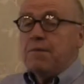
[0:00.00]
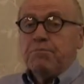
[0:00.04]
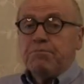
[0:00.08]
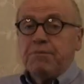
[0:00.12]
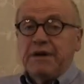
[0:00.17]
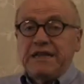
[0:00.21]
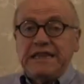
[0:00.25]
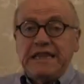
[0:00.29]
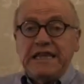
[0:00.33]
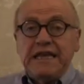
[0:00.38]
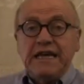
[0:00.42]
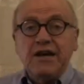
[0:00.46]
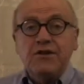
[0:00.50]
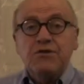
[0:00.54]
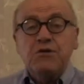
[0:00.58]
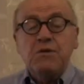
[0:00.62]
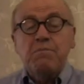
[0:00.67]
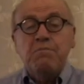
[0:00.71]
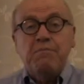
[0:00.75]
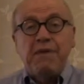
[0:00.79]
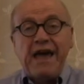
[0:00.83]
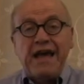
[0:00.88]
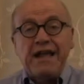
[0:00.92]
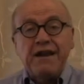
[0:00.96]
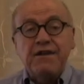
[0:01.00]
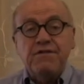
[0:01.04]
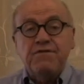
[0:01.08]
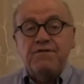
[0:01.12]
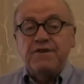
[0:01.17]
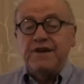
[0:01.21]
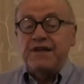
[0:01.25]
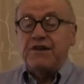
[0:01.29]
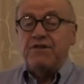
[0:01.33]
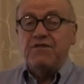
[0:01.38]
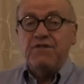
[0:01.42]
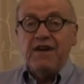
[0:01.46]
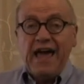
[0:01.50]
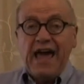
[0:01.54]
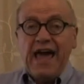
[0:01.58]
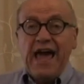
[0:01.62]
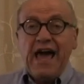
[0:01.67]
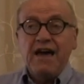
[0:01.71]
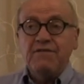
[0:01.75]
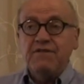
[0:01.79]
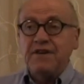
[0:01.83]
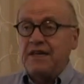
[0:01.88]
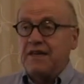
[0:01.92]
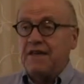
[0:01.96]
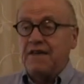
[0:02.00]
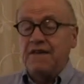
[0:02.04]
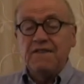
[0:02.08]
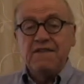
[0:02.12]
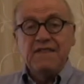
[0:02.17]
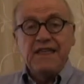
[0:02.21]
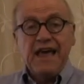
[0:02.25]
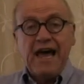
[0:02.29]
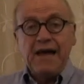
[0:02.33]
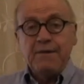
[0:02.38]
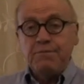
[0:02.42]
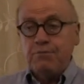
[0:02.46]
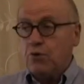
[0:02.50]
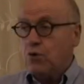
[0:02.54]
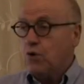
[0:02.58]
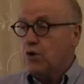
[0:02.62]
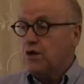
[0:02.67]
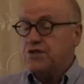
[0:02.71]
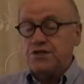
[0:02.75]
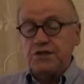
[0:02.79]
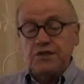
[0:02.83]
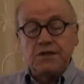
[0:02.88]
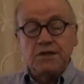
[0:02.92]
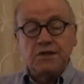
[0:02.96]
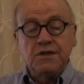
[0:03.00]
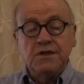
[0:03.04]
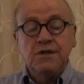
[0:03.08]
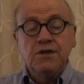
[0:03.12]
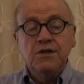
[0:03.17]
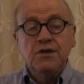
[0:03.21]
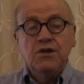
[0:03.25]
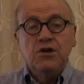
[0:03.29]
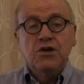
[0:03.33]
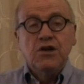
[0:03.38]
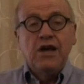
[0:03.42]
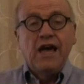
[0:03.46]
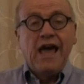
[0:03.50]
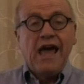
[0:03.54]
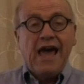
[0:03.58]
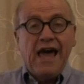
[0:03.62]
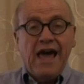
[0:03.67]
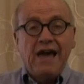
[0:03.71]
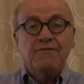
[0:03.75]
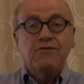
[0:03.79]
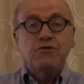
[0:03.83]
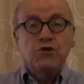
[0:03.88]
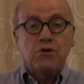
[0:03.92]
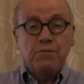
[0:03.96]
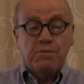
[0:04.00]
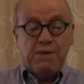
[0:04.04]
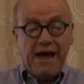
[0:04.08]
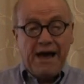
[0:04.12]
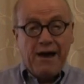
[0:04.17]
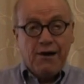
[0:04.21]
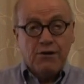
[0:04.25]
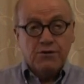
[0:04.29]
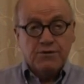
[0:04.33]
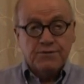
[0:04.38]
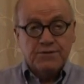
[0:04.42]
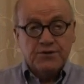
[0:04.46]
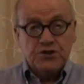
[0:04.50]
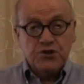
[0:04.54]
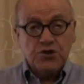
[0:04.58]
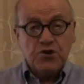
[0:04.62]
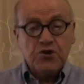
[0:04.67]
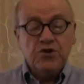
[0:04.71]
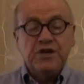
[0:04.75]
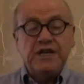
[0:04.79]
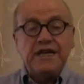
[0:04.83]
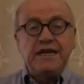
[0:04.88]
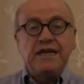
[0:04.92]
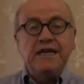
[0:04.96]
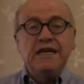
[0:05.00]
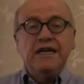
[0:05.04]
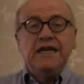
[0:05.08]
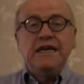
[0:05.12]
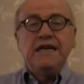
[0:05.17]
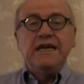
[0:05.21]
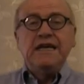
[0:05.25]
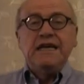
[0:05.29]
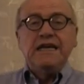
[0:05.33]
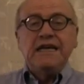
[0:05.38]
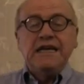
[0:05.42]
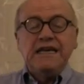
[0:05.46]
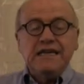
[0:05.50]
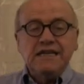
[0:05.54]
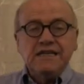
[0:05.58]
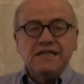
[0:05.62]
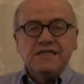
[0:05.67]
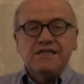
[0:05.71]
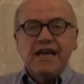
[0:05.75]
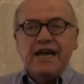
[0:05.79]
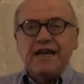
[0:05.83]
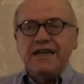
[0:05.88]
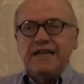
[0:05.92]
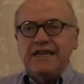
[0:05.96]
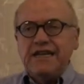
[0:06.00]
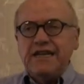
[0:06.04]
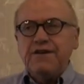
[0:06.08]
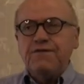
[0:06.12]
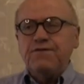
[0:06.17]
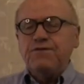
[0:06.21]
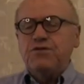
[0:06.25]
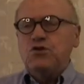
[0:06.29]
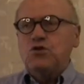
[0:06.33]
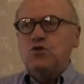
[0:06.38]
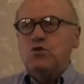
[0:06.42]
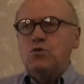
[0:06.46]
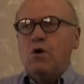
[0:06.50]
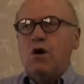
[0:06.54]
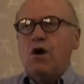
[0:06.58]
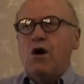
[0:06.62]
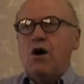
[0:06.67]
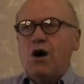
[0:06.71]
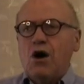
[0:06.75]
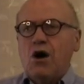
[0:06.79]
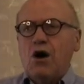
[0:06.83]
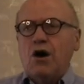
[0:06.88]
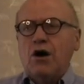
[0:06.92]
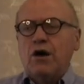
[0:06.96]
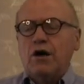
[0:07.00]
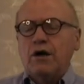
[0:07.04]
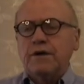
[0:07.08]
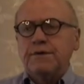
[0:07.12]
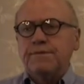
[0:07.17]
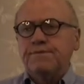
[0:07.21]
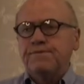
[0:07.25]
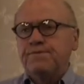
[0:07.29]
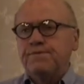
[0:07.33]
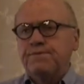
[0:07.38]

But But the other benefit of having that person have your power of attorney is that if you are